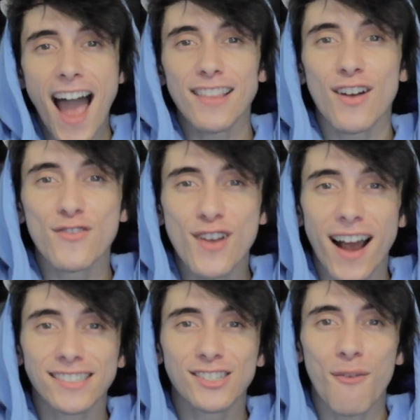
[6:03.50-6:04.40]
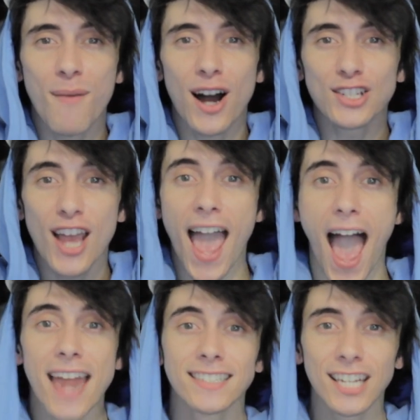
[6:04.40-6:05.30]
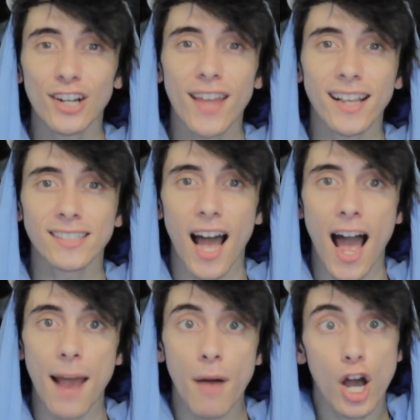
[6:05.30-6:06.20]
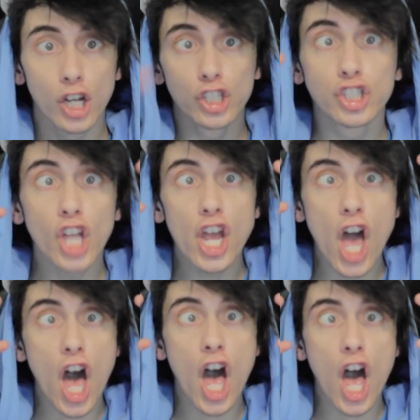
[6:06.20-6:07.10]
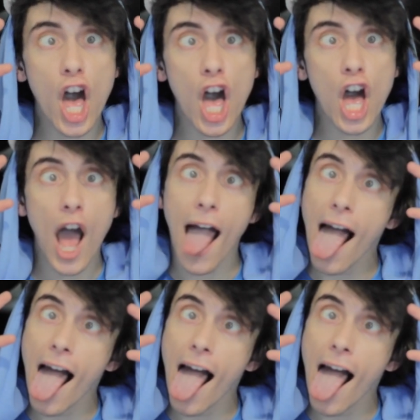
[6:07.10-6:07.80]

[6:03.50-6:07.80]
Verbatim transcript: I love you guys so much, and until next time, see ya!